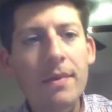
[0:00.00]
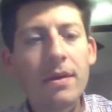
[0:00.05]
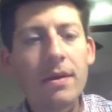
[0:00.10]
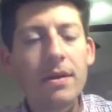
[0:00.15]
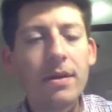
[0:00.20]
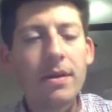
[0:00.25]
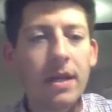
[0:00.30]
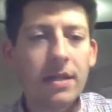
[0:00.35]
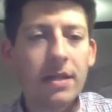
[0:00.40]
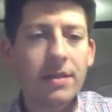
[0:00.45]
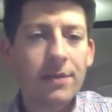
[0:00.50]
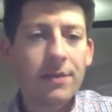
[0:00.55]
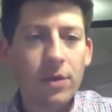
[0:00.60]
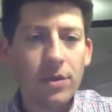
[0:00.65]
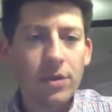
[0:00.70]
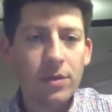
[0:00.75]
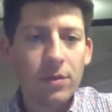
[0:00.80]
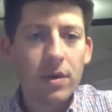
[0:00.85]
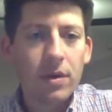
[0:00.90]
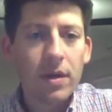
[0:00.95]
Yes, of
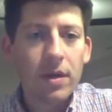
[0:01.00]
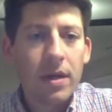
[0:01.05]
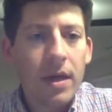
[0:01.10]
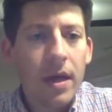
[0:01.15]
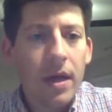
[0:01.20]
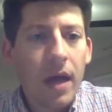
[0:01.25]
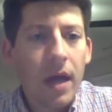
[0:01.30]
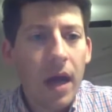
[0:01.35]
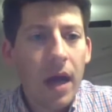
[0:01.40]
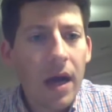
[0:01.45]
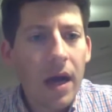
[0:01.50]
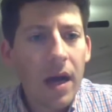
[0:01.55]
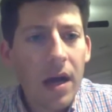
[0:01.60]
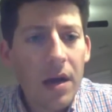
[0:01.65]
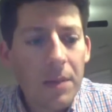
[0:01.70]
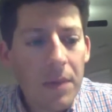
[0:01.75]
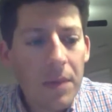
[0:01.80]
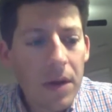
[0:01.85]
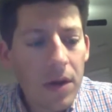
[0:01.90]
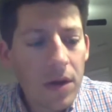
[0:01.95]
course you were.
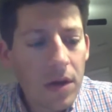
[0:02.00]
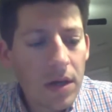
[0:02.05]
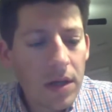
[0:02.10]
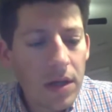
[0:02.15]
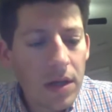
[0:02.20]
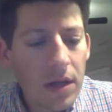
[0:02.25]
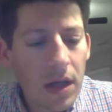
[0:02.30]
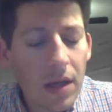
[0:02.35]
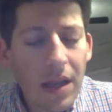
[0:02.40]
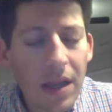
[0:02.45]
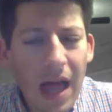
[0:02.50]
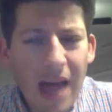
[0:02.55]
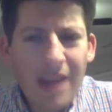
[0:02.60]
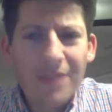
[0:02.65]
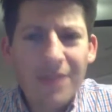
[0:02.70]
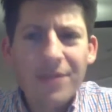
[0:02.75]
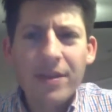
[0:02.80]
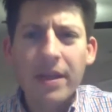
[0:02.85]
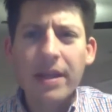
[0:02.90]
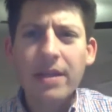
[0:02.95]
A lot
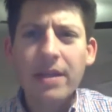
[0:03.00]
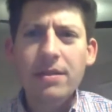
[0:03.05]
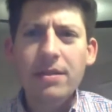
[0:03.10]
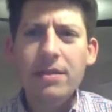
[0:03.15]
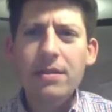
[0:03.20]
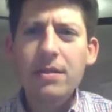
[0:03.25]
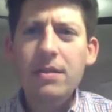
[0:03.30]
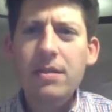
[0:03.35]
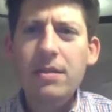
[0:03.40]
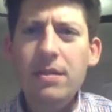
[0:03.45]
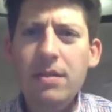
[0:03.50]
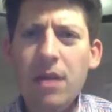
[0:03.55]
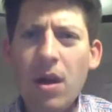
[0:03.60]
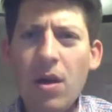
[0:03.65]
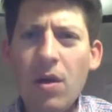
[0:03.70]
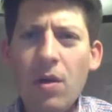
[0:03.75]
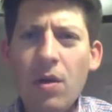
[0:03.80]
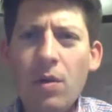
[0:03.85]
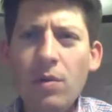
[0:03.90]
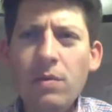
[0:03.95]
of things.
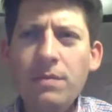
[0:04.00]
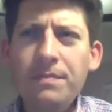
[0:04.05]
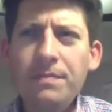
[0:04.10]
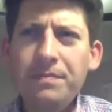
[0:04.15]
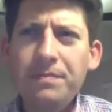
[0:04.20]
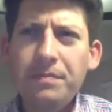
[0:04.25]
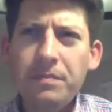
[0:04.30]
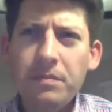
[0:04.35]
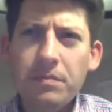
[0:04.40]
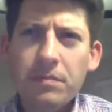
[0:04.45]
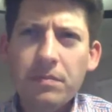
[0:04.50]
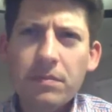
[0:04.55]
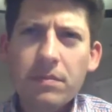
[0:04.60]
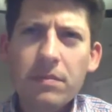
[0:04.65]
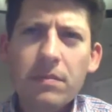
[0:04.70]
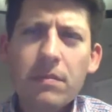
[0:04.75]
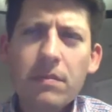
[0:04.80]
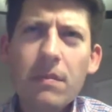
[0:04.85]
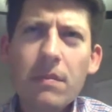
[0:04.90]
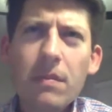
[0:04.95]
So
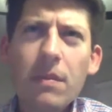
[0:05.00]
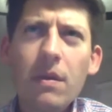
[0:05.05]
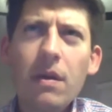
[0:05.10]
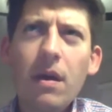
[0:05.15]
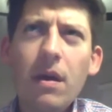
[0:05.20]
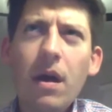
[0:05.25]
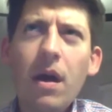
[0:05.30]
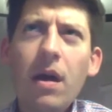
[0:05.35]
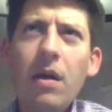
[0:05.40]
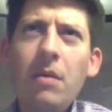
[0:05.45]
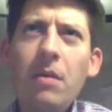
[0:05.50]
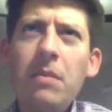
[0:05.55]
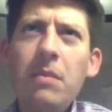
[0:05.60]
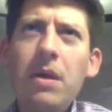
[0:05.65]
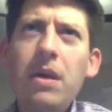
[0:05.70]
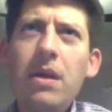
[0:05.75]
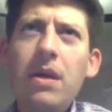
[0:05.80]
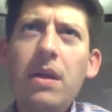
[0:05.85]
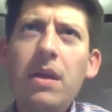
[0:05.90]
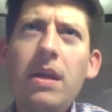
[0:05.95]

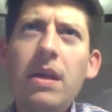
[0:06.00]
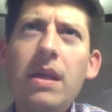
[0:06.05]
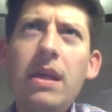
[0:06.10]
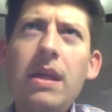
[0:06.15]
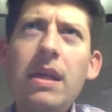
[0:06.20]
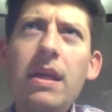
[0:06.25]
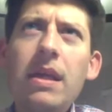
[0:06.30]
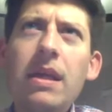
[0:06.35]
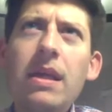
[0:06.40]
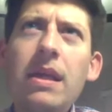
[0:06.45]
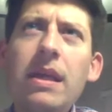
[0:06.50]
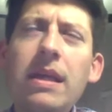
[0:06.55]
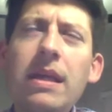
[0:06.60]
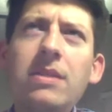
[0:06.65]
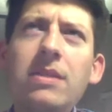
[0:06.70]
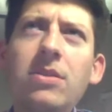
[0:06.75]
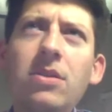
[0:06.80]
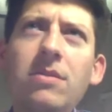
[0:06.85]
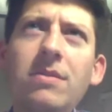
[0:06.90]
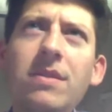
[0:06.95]

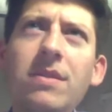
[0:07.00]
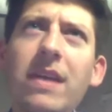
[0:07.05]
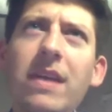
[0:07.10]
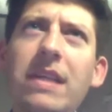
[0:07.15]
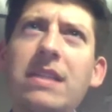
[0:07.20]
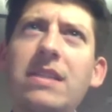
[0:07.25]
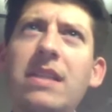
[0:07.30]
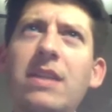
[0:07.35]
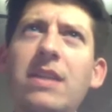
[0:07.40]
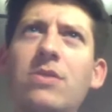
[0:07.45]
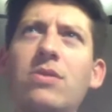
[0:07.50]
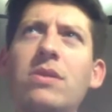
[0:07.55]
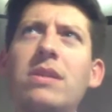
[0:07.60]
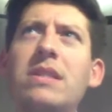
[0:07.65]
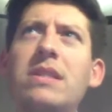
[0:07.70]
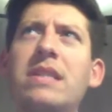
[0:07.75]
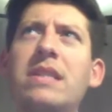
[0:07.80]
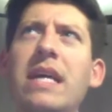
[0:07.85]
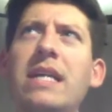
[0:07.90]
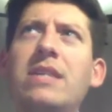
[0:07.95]
in terms of like
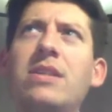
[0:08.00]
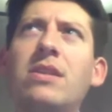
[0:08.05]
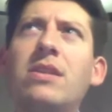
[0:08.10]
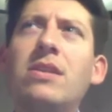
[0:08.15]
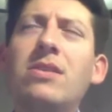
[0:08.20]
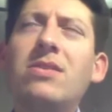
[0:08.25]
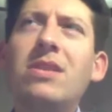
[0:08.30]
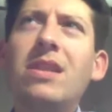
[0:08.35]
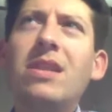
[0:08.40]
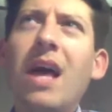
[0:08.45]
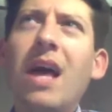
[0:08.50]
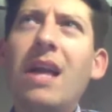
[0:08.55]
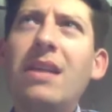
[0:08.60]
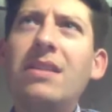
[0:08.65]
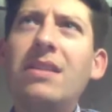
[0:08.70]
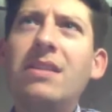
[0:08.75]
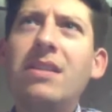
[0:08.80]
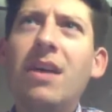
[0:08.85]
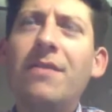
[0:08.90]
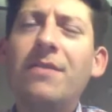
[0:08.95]
centralization, there's a lot of
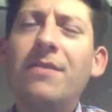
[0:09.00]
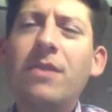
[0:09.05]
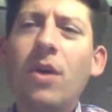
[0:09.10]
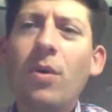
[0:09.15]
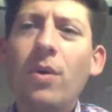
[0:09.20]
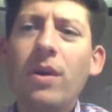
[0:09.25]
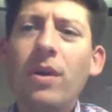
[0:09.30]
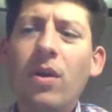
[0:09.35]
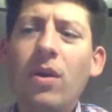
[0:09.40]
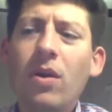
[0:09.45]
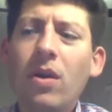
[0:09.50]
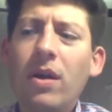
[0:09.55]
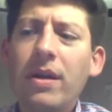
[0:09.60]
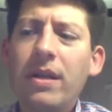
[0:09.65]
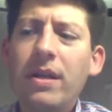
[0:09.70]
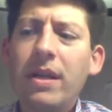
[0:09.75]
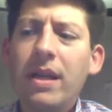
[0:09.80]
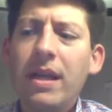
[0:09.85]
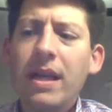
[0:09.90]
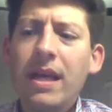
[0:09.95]
stuff going on
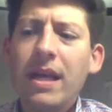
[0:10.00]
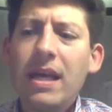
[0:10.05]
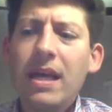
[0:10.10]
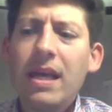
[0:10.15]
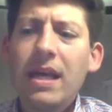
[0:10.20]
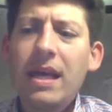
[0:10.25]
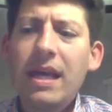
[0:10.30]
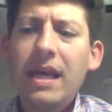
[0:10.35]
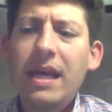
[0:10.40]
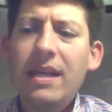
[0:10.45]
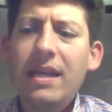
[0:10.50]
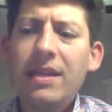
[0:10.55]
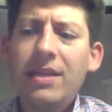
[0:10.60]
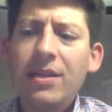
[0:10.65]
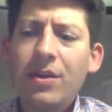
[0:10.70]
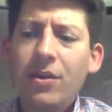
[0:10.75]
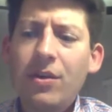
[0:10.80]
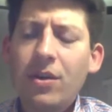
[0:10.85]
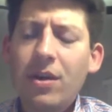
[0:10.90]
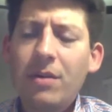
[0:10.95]
in
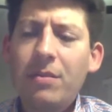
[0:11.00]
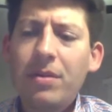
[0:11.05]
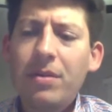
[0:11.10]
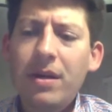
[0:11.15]
Europe